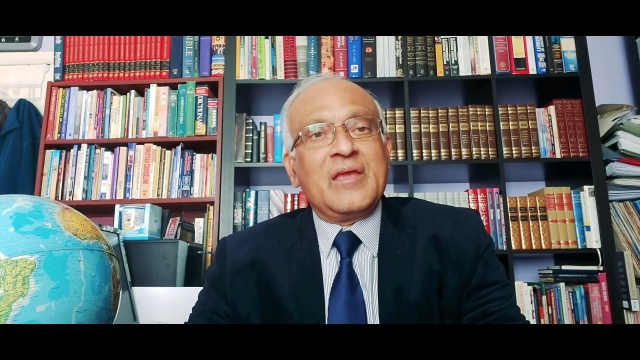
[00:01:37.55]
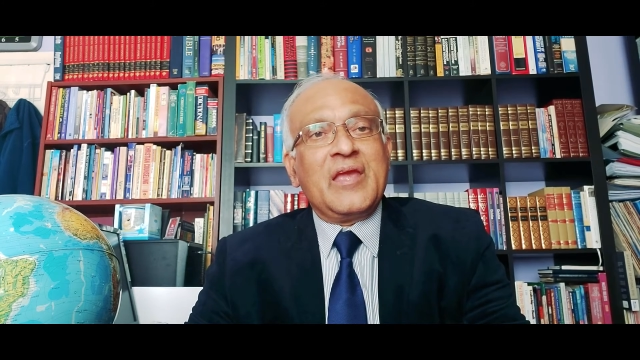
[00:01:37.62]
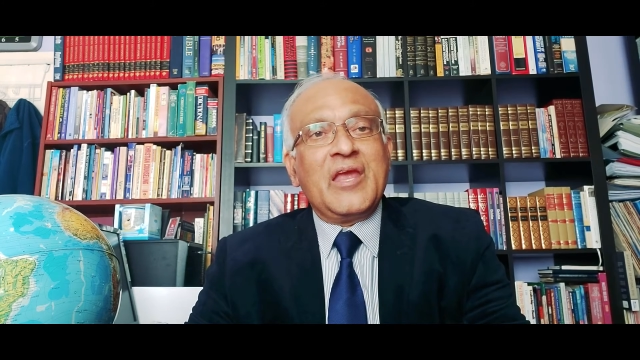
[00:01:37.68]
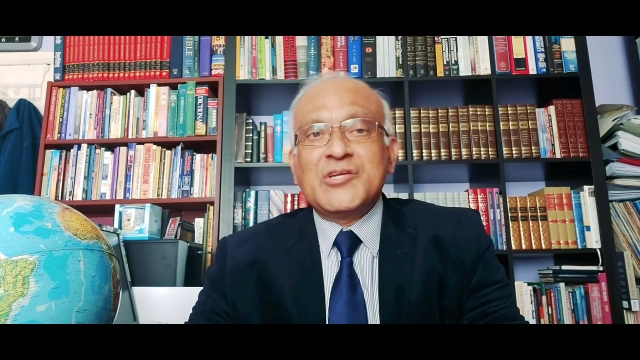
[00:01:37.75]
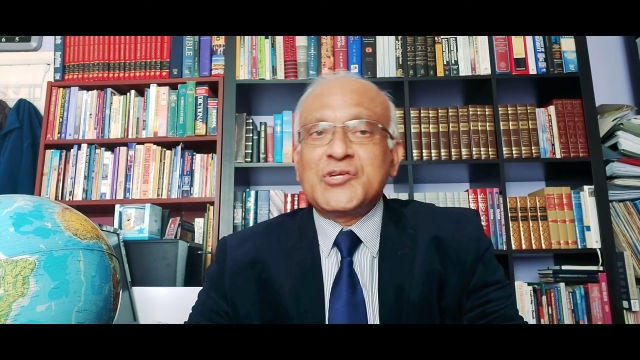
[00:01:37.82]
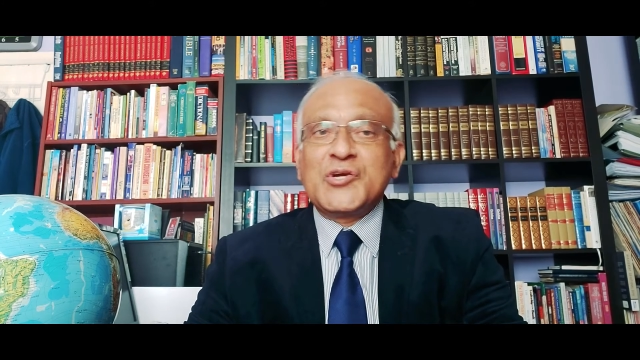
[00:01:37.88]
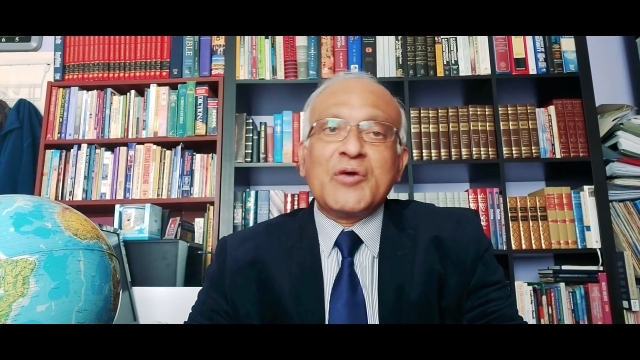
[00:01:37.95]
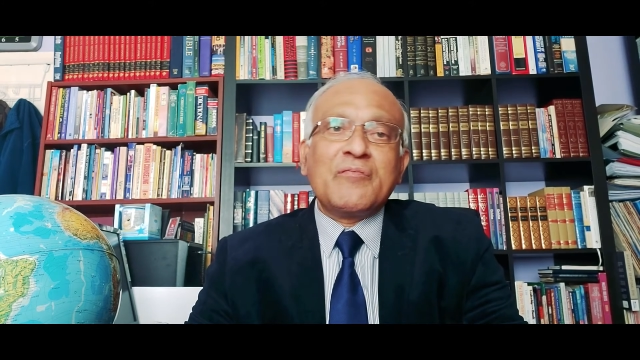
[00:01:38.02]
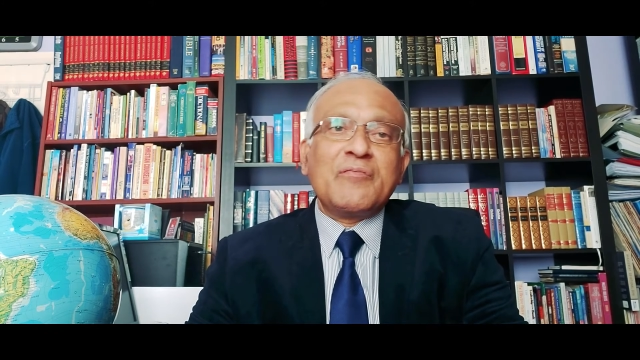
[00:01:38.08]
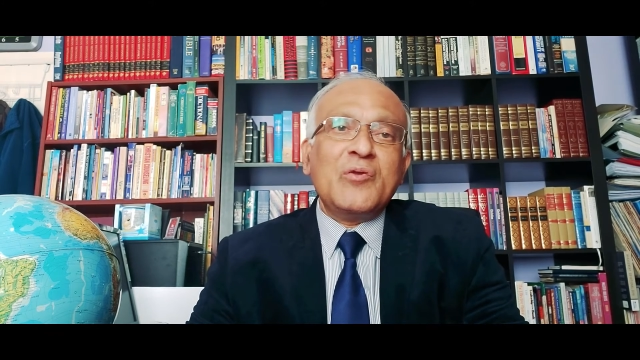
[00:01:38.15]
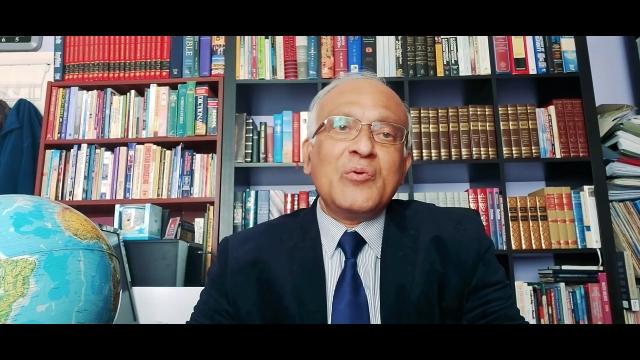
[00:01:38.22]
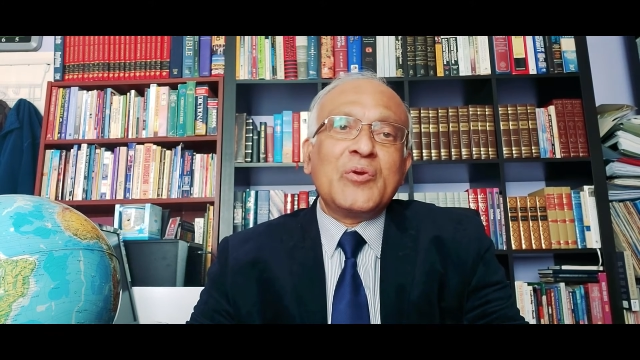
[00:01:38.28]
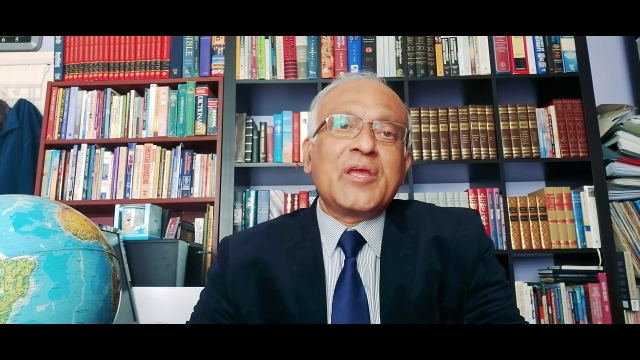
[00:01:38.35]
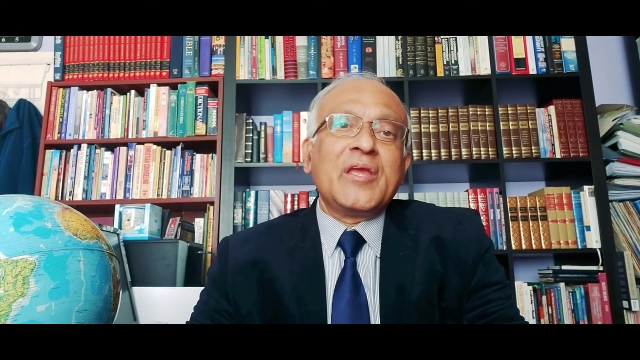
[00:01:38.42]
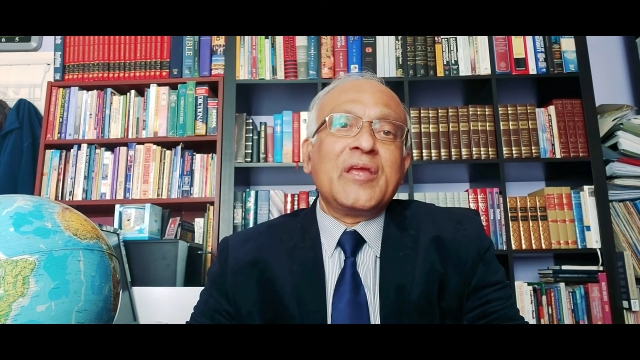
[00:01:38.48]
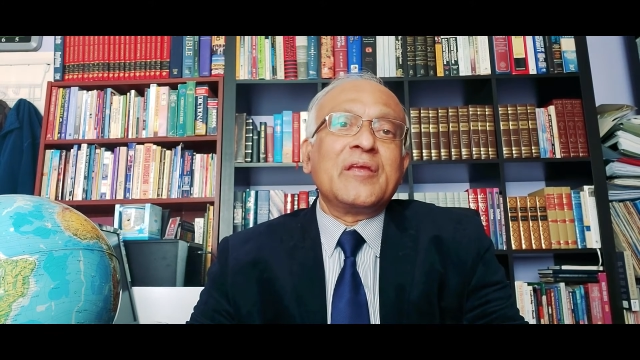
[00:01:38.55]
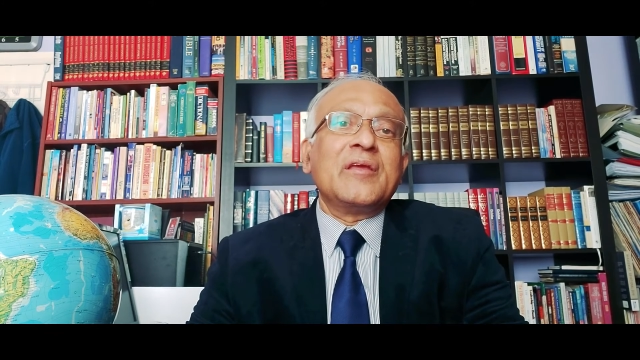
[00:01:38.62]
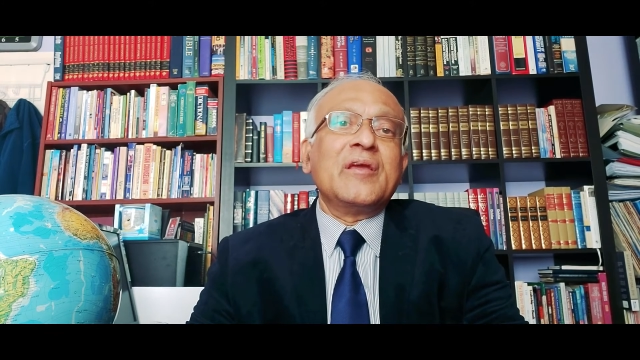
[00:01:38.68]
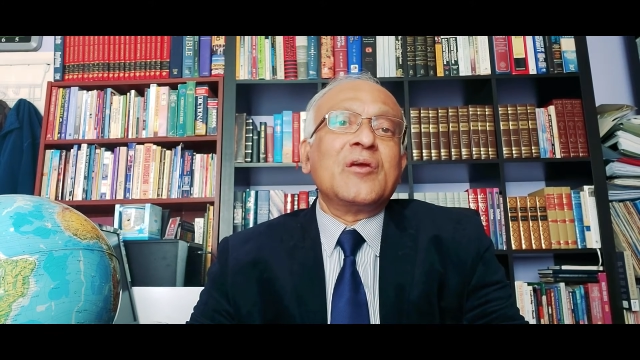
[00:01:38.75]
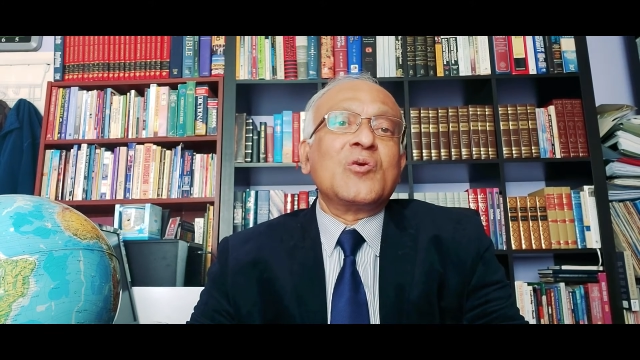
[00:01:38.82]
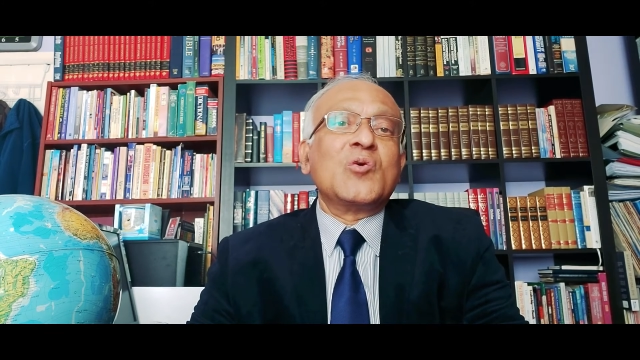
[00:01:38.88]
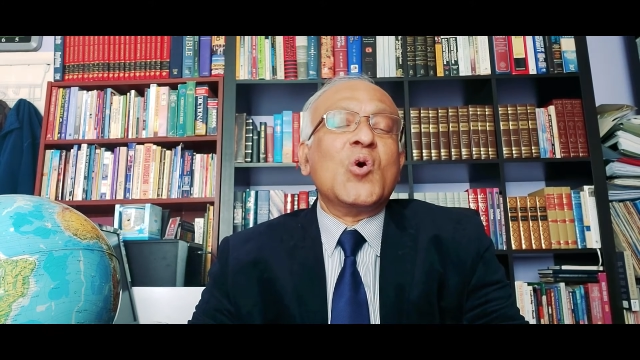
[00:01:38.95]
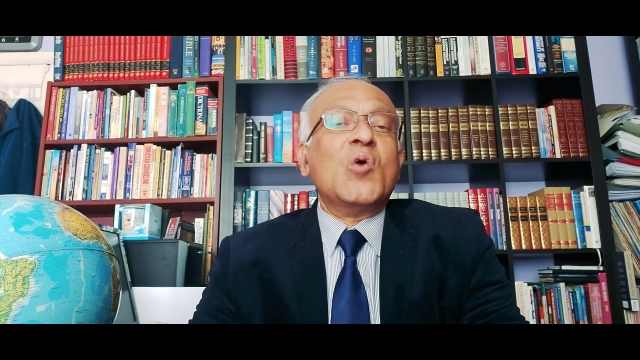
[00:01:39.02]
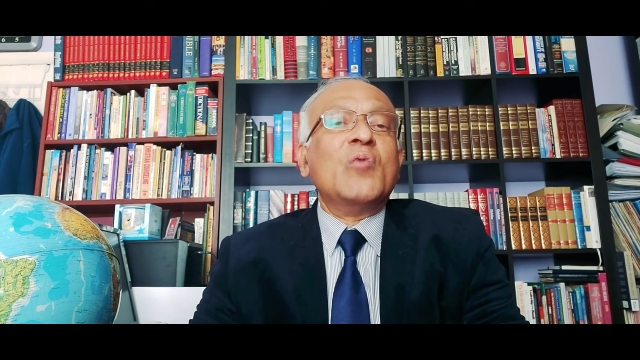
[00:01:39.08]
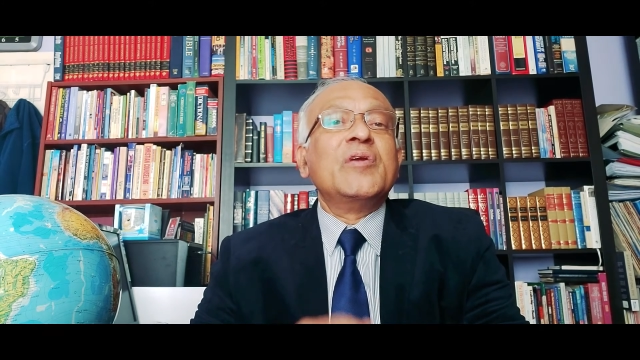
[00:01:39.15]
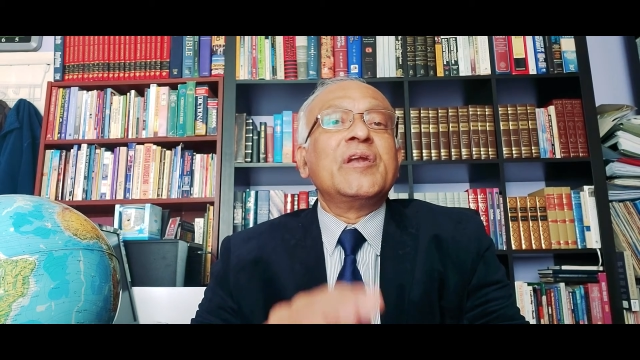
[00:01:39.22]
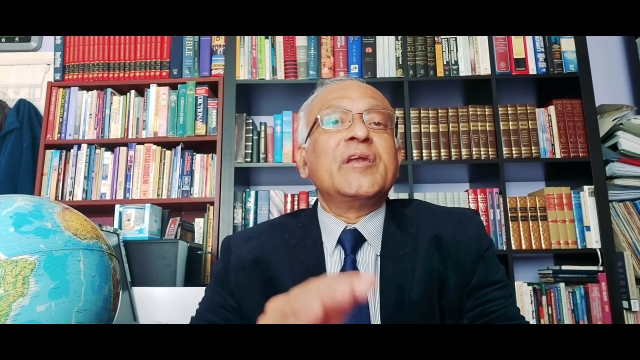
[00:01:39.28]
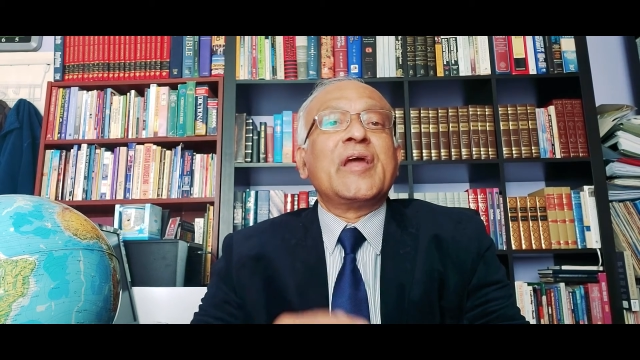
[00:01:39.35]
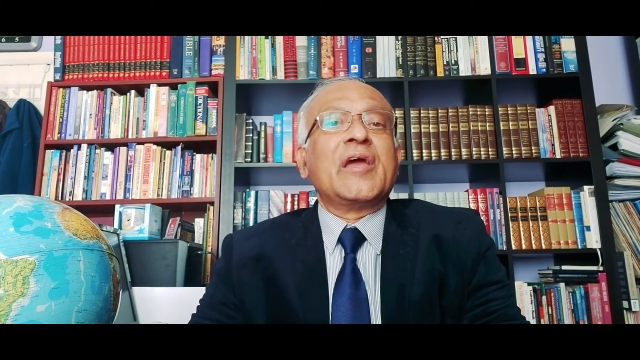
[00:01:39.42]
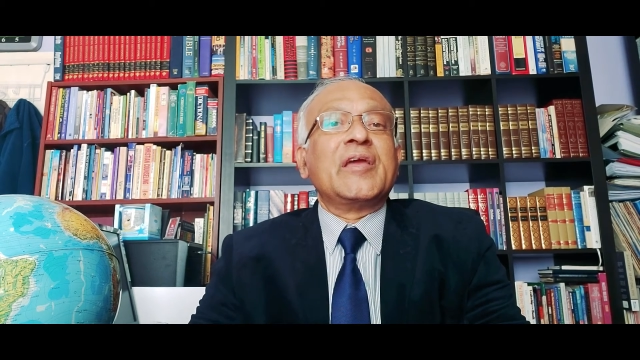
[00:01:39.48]
Instead of looking
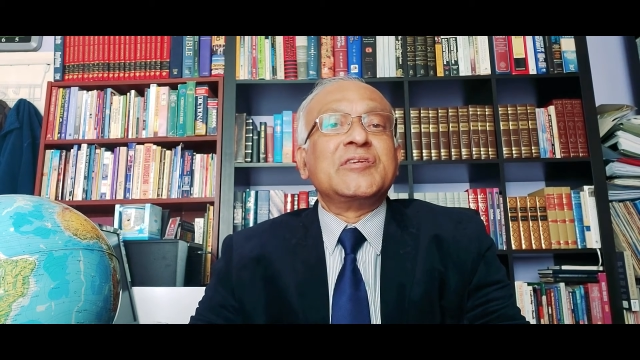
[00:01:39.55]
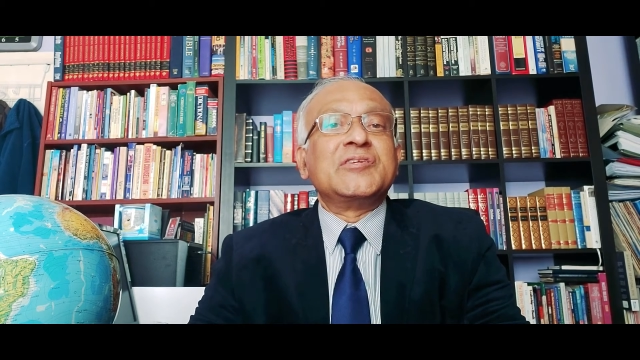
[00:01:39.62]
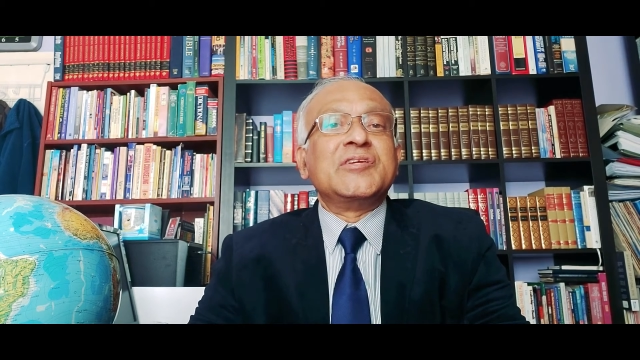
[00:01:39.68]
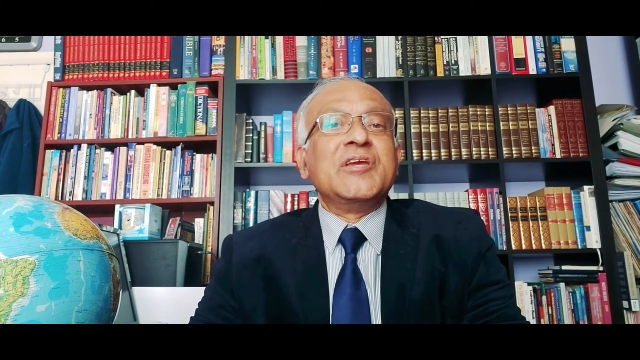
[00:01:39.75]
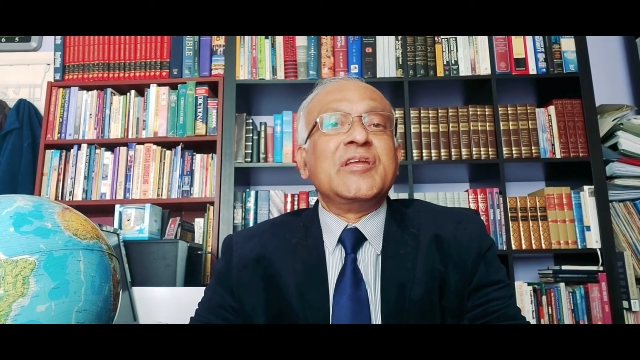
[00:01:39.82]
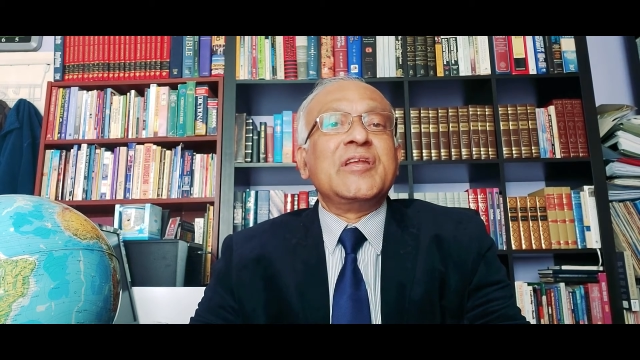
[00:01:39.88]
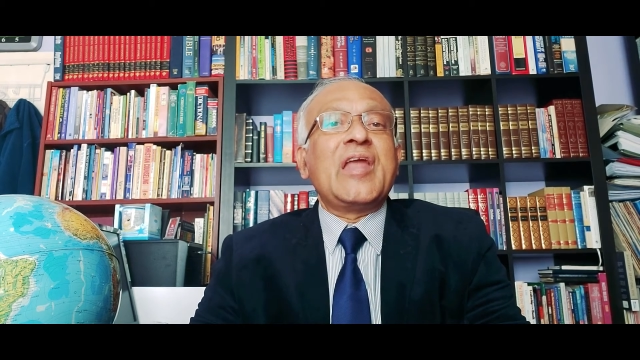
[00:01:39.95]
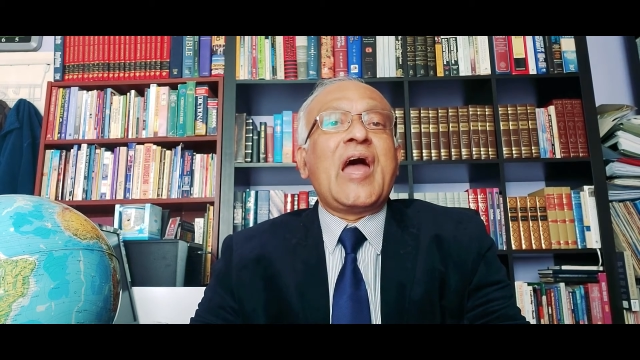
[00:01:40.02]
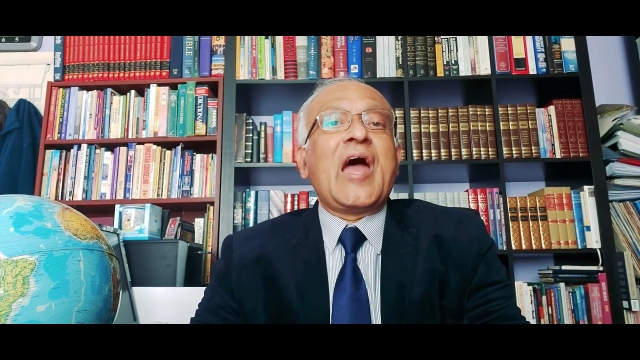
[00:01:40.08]
COVID-19